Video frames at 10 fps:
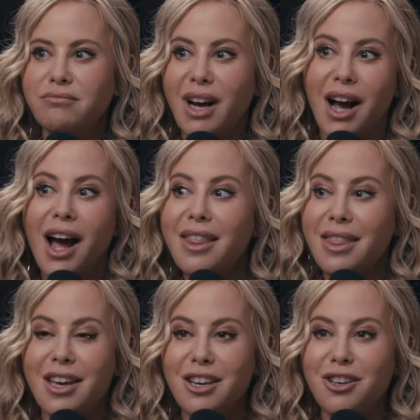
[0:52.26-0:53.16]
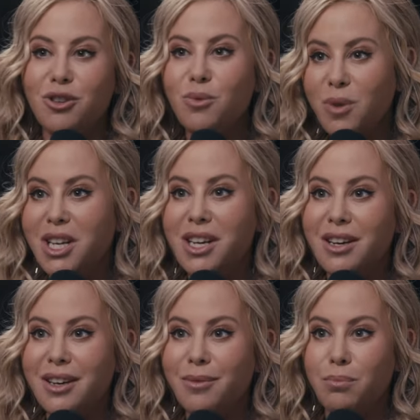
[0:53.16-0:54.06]
I think,
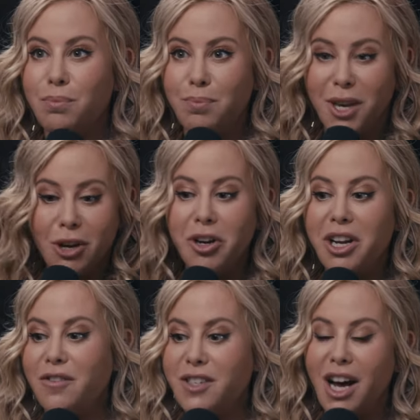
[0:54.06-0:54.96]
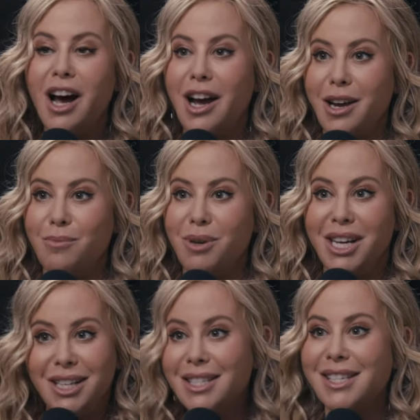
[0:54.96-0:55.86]
unique period of time
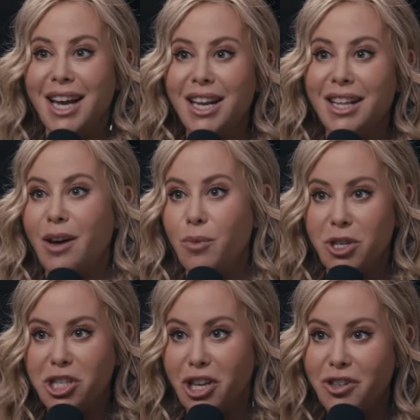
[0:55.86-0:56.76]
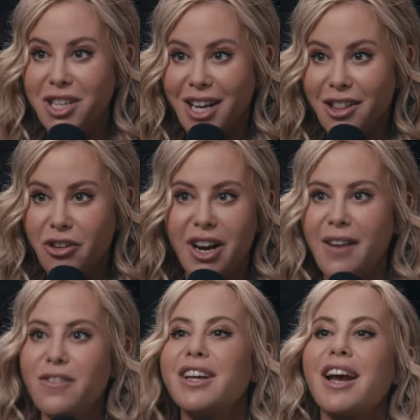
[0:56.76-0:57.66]
in skating that we shared together. And I
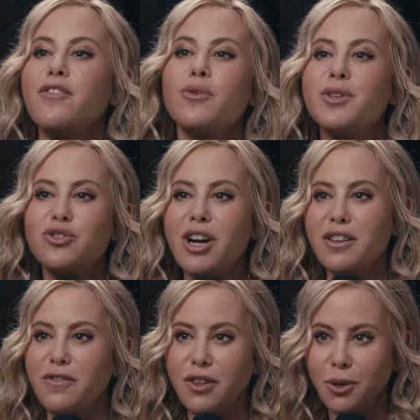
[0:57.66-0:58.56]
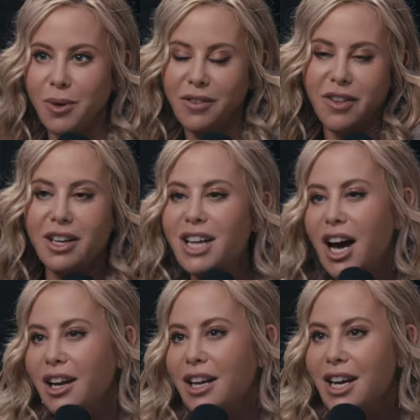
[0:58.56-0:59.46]
feel like I've always tried to fill you in of like,
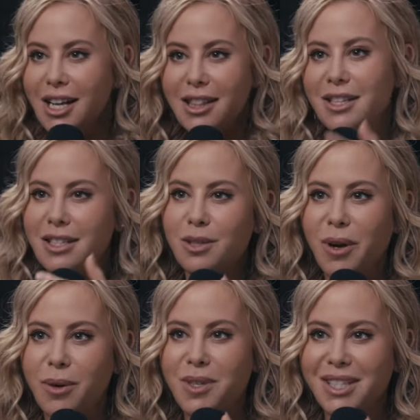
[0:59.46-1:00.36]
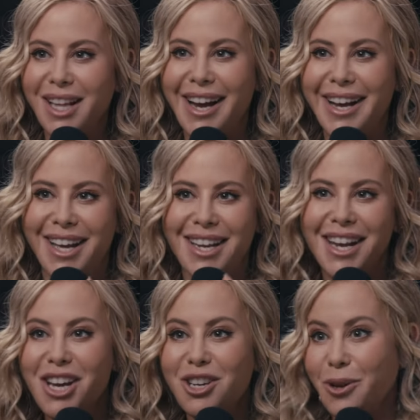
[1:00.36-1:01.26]
Todd, this is what it was like. And,
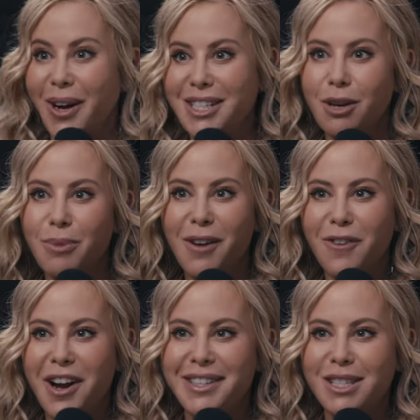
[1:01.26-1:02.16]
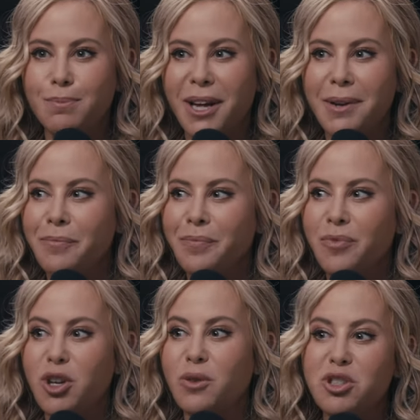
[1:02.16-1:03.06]
you know, I tell my friends, but,
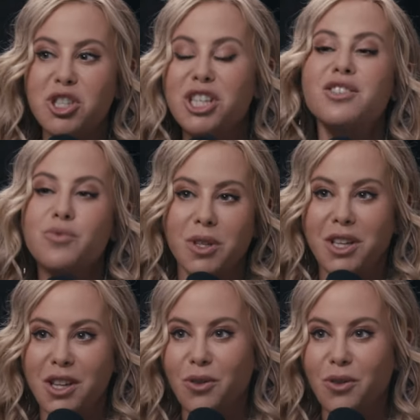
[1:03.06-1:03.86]
you know, she's really the